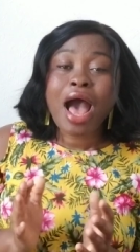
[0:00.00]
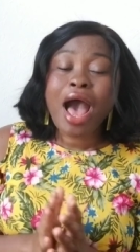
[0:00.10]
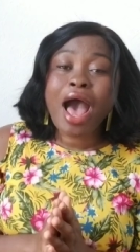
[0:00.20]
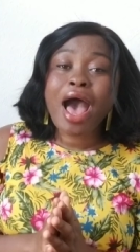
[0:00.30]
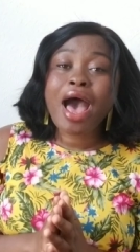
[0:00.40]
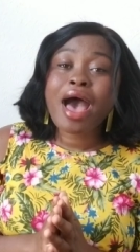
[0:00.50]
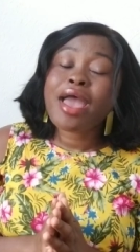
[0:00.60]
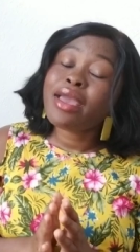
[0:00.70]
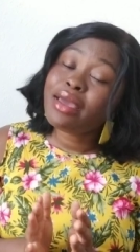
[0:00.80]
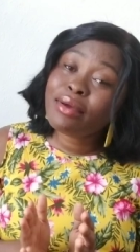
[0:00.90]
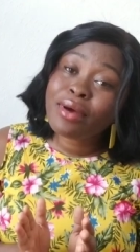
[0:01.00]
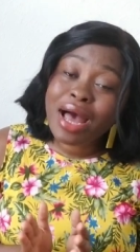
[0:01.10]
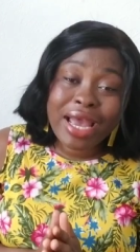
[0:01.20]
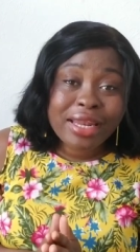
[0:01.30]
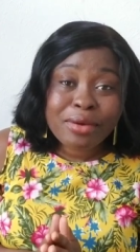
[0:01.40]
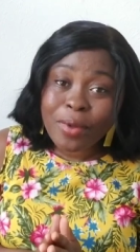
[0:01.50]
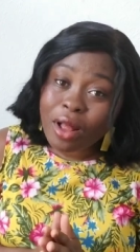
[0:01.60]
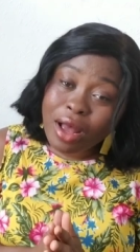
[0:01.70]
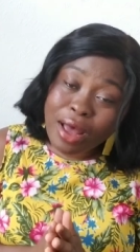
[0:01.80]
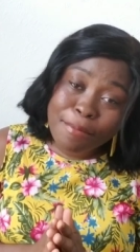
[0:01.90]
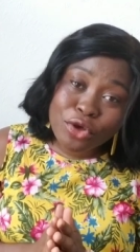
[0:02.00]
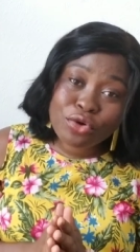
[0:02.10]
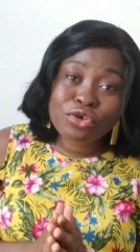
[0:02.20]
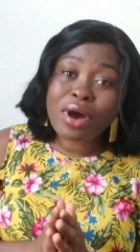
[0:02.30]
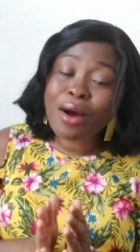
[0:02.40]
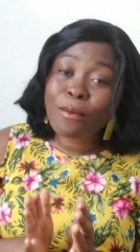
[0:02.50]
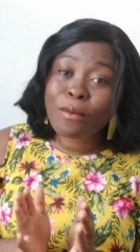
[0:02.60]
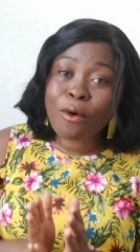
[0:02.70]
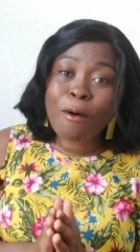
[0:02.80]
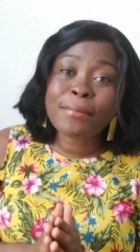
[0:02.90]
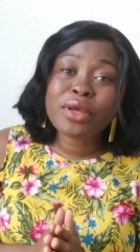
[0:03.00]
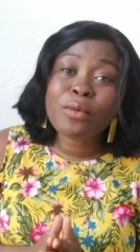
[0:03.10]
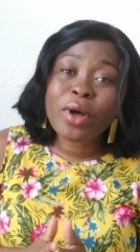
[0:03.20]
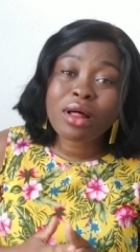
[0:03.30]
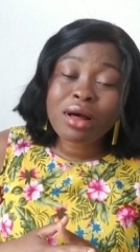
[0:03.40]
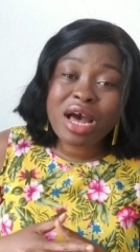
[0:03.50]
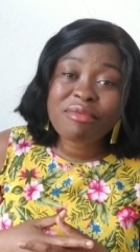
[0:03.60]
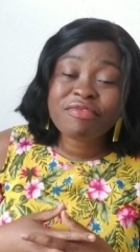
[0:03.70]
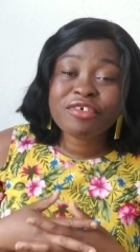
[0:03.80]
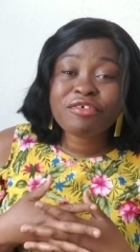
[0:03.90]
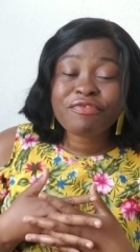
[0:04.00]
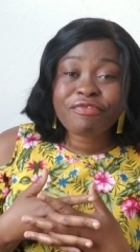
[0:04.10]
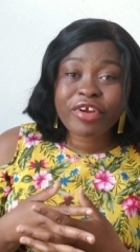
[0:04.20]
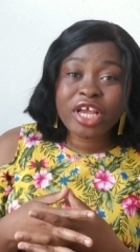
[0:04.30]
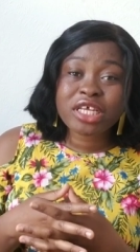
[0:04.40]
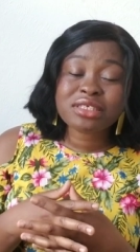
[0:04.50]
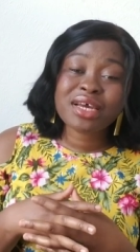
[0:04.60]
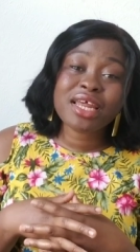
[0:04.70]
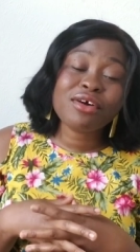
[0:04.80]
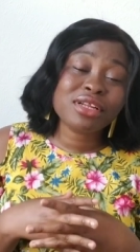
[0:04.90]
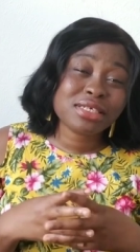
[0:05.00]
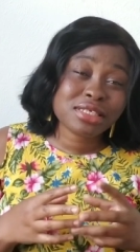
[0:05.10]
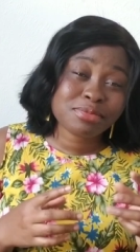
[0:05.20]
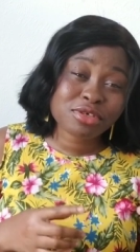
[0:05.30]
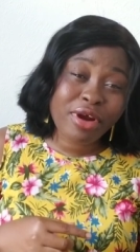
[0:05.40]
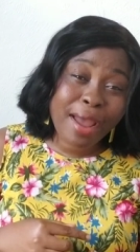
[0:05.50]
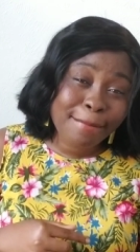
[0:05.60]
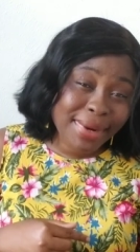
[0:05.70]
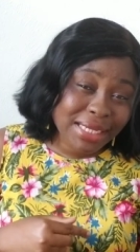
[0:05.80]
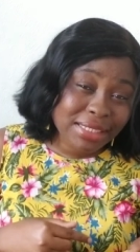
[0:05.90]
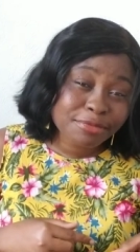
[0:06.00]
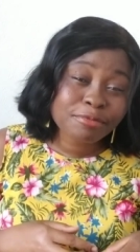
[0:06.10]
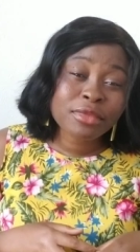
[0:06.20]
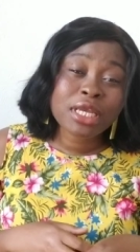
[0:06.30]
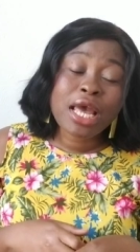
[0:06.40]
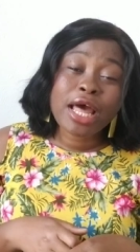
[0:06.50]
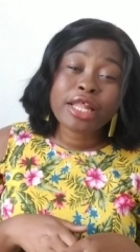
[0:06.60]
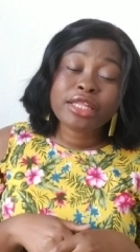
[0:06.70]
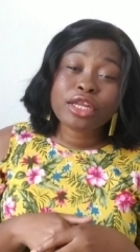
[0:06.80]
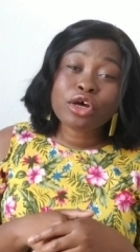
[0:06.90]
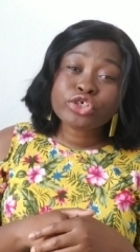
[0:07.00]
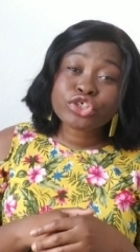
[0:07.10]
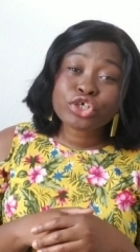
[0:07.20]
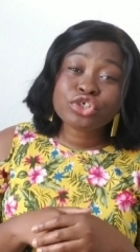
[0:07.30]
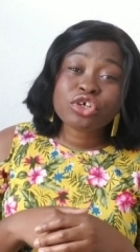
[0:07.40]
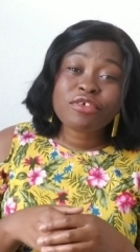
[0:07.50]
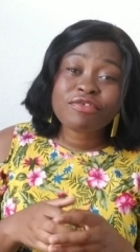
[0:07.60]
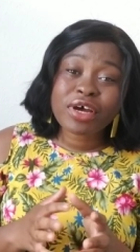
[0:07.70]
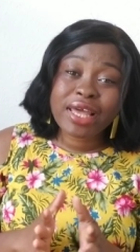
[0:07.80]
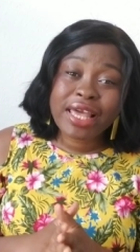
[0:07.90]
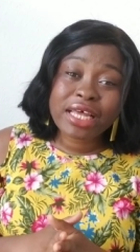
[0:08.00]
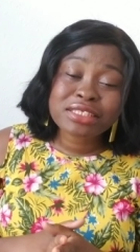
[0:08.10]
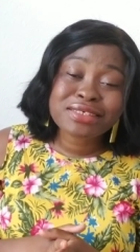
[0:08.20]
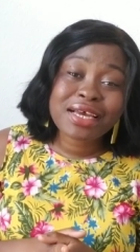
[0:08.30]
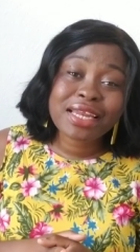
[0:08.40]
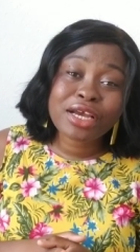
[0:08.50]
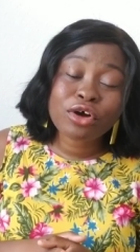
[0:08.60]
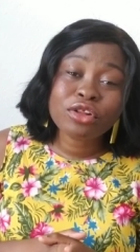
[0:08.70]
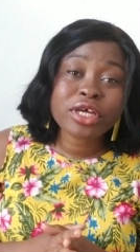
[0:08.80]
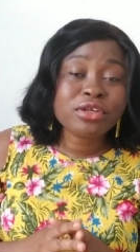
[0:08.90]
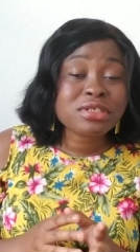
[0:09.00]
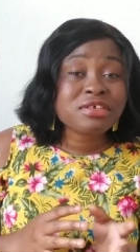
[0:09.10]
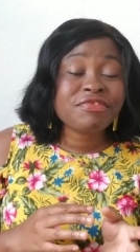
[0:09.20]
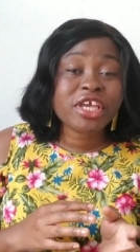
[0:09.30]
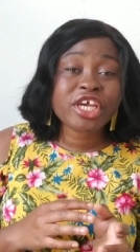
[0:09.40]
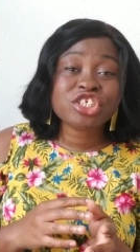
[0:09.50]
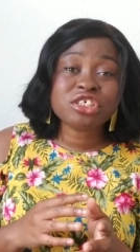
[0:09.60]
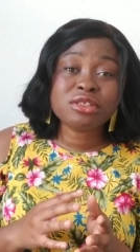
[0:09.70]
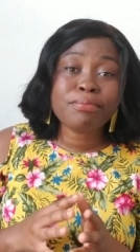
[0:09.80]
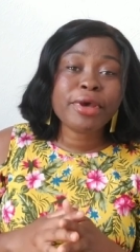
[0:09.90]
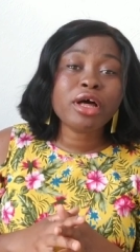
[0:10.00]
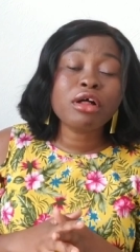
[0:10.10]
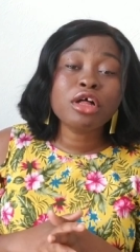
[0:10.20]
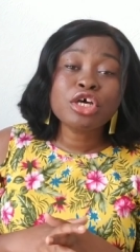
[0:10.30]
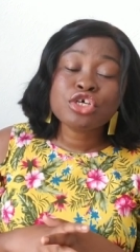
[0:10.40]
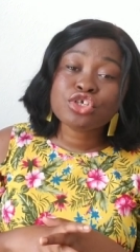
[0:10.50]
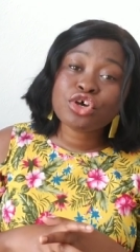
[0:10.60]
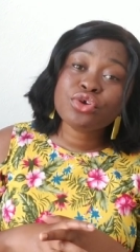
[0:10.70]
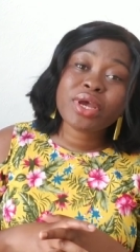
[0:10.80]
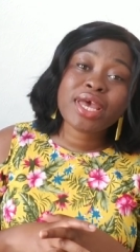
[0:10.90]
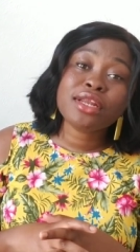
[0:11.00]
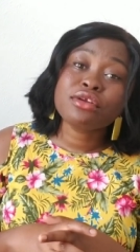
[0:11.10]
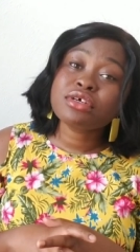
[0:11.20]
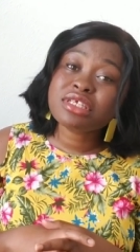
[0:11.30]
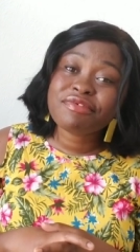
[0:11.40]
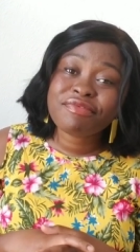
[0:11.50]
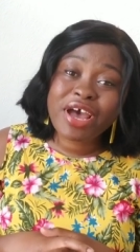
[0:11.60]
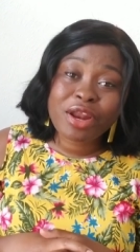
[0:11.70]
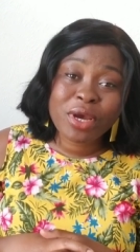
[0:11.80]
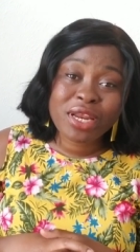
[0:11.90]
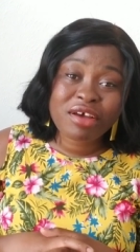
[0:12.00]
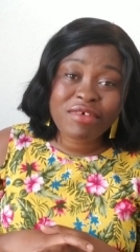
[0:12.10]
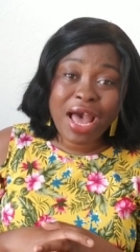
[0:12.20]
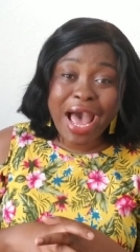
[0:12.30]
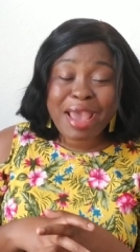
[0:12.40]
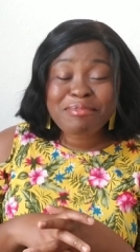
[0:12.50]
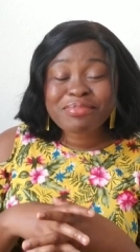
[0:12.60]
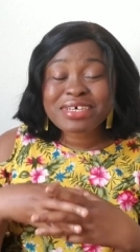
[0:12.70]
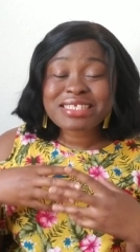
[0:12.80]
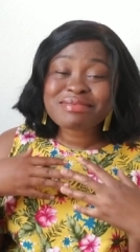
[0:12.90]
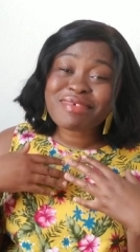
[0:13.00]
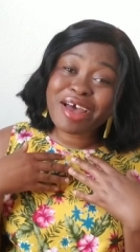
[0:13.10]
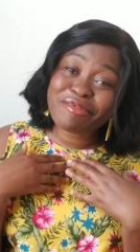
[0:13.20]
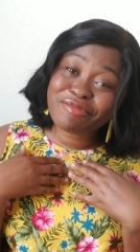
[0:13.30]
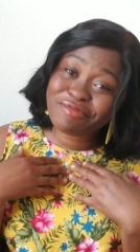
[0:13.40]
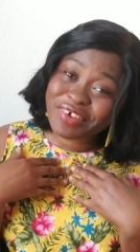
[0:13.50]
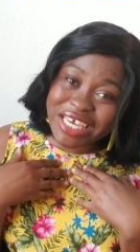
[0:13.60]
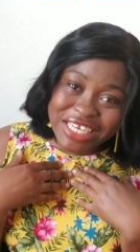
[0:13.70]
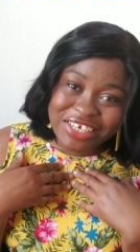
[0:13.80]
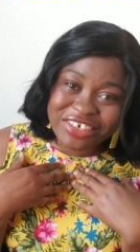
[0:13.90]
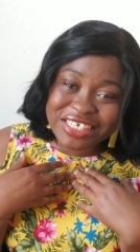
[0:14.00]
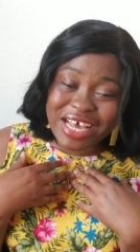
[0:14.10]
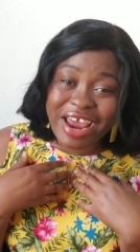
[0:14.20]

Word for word: I highly welcome you. You are warmly welcome. Feel free to click on the subscribe button, and then also do not forget to click on the notification bell so you get notified whenever I post my videos.